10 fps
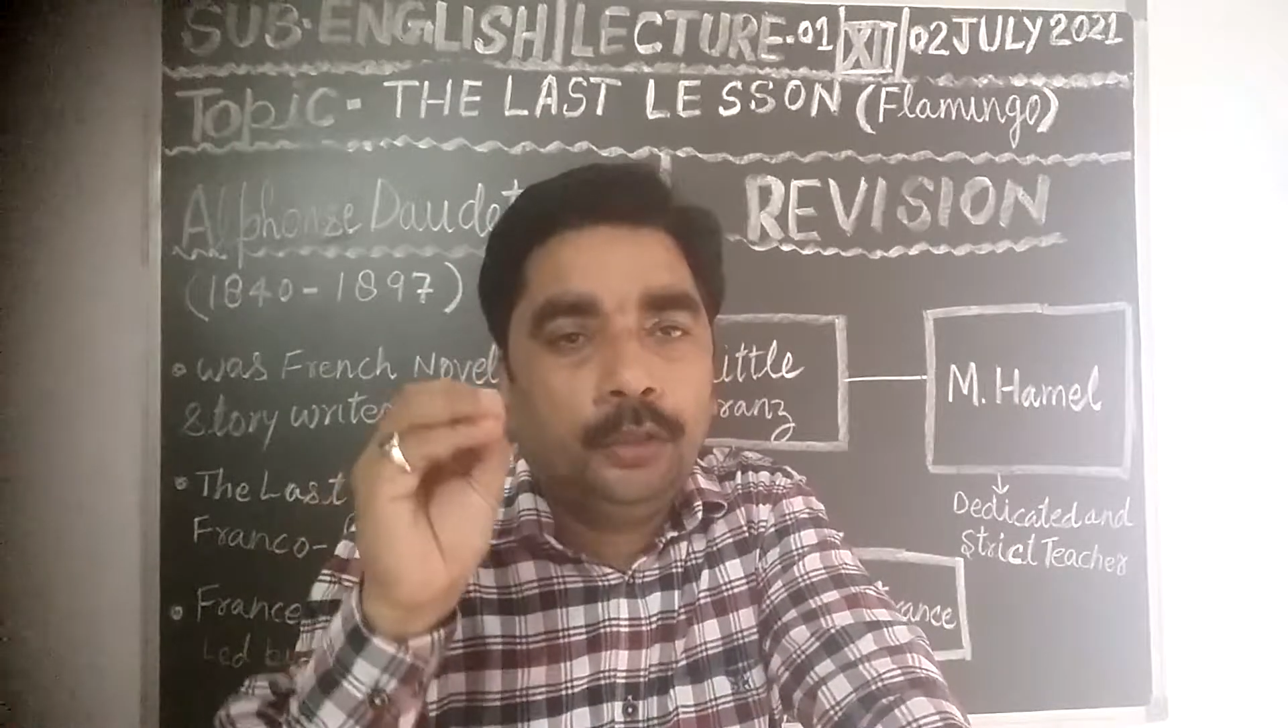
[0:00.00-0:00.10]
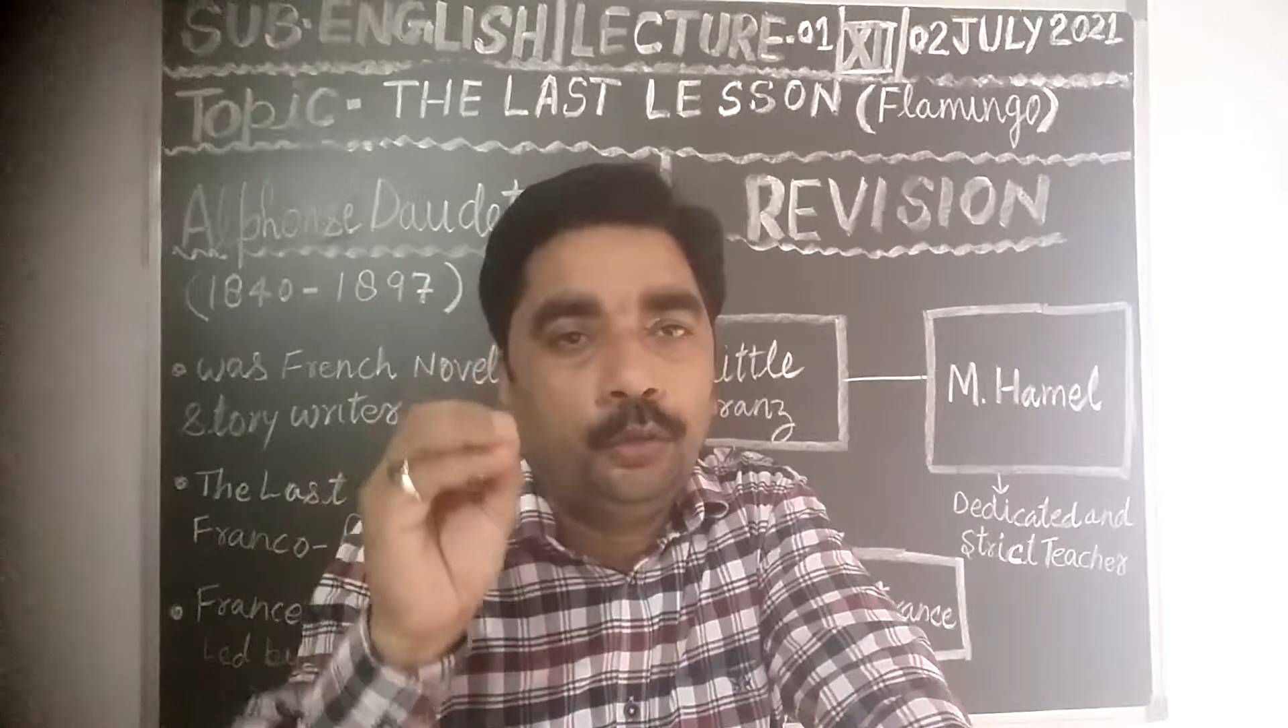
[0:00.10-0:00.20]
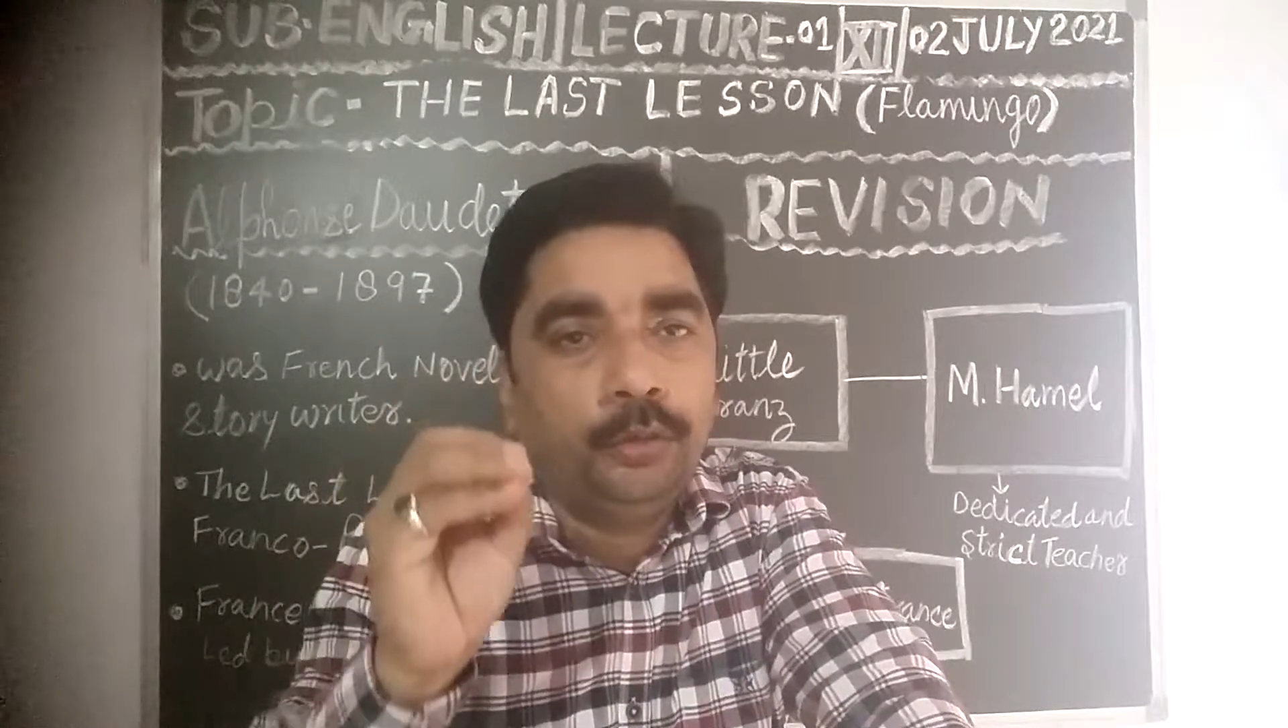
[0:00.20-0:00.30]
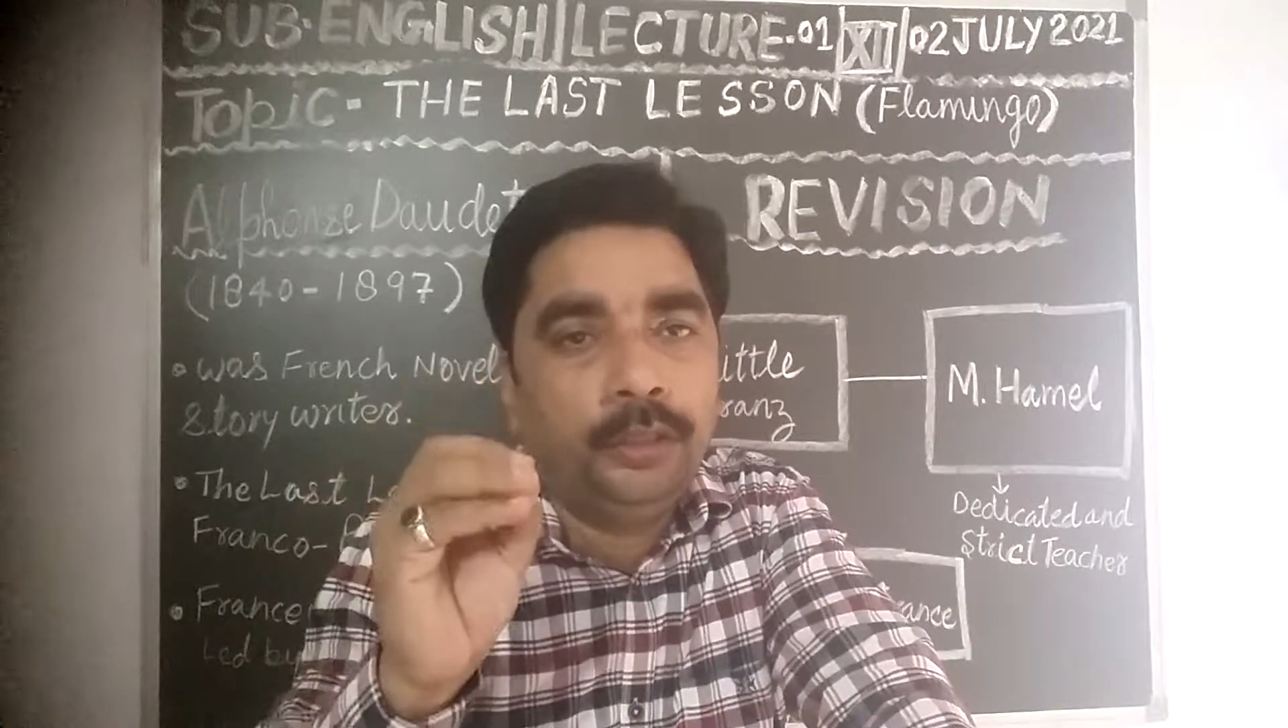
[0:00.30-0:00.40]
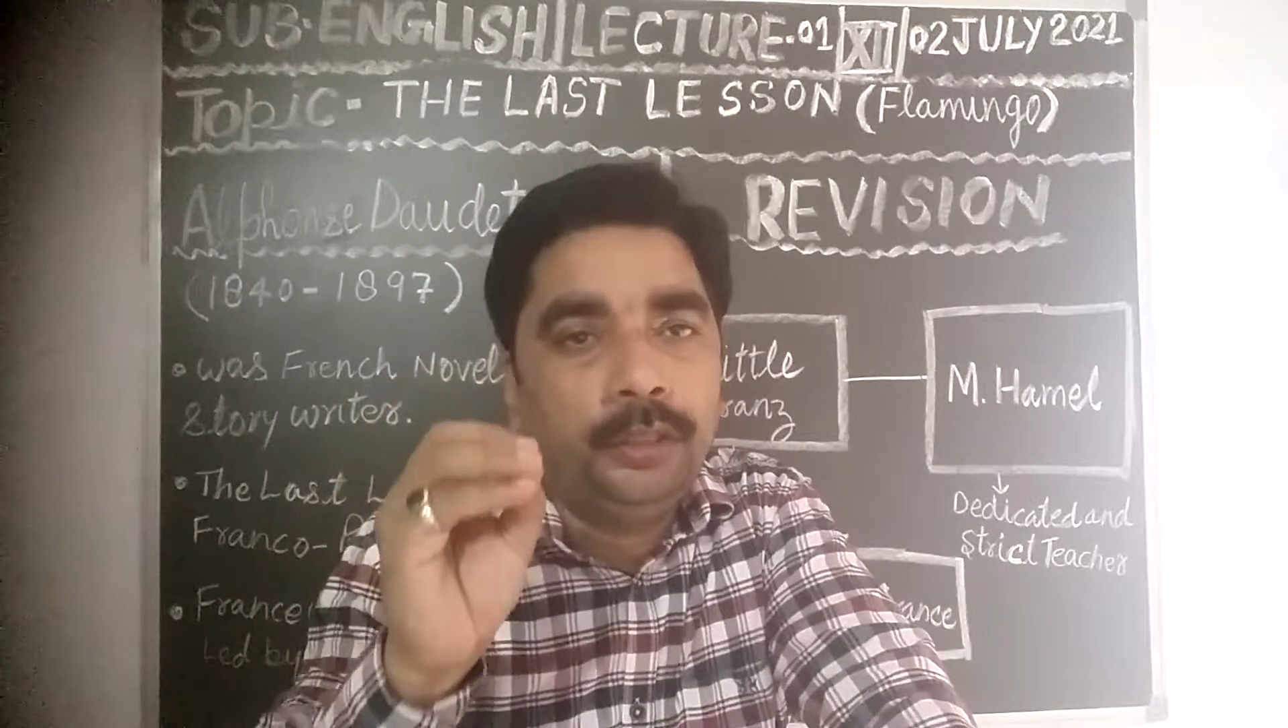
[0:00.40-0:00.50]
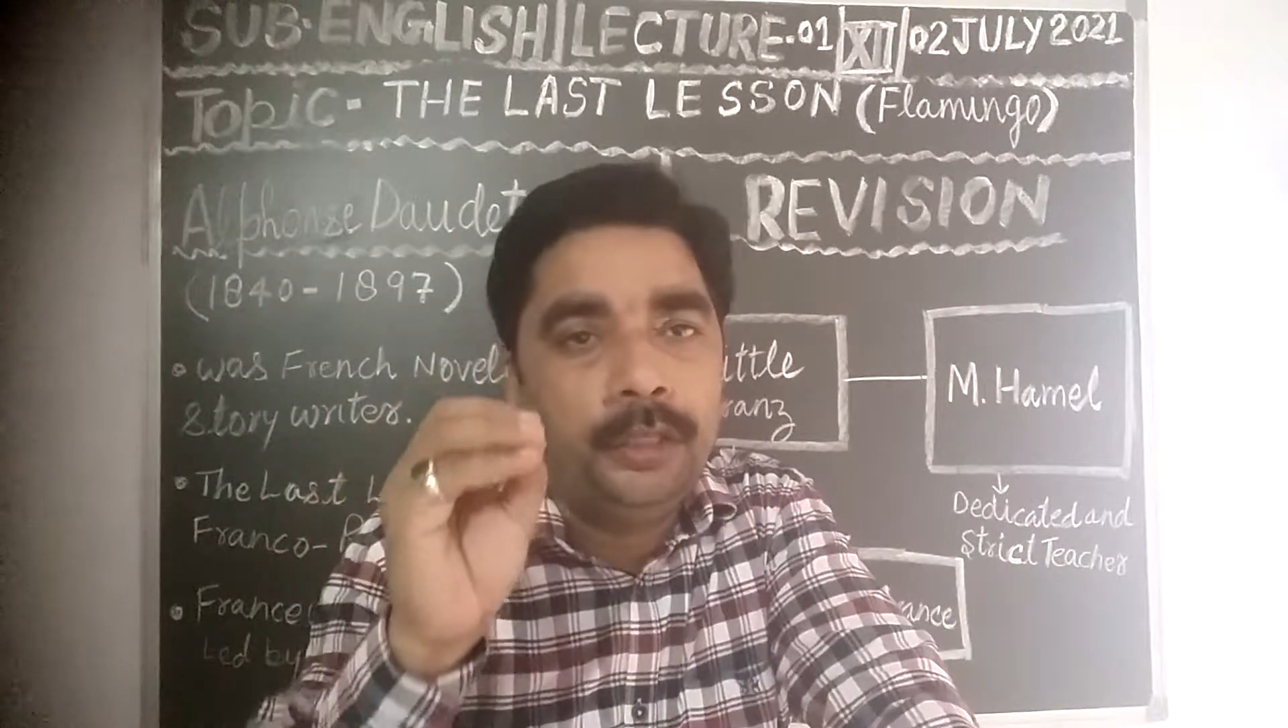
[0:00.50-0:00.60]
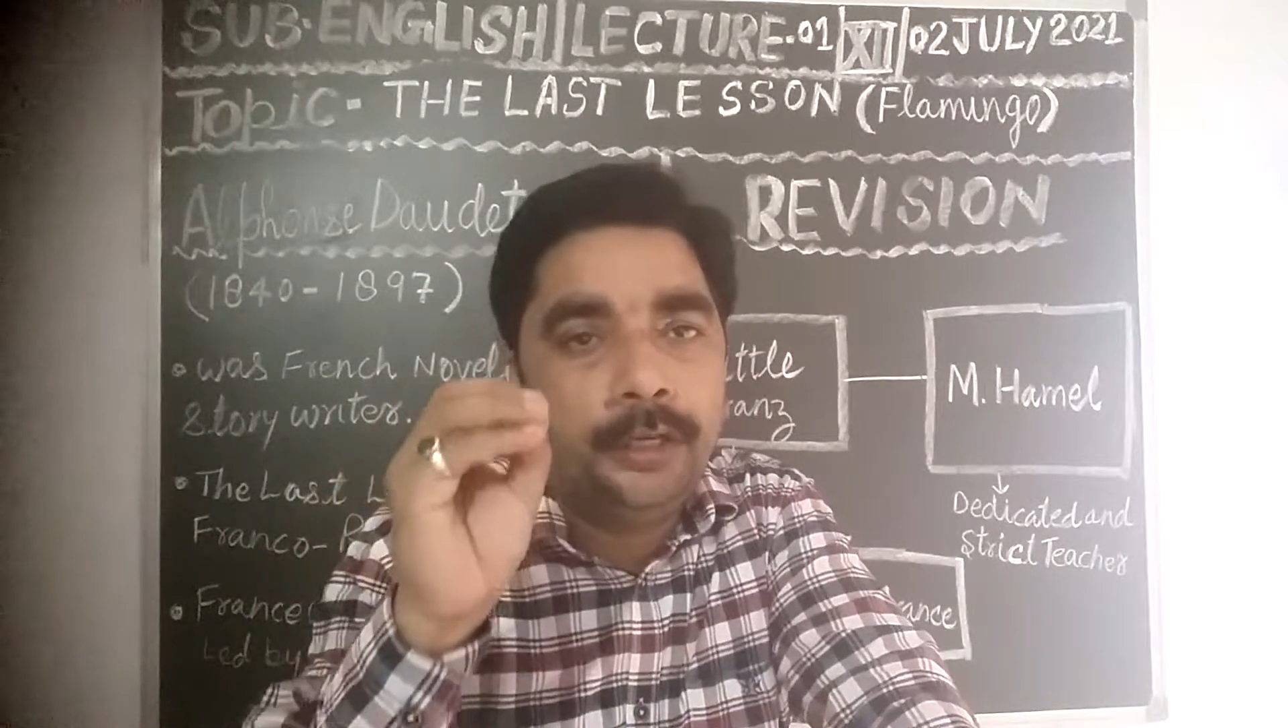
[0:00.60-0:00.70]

doing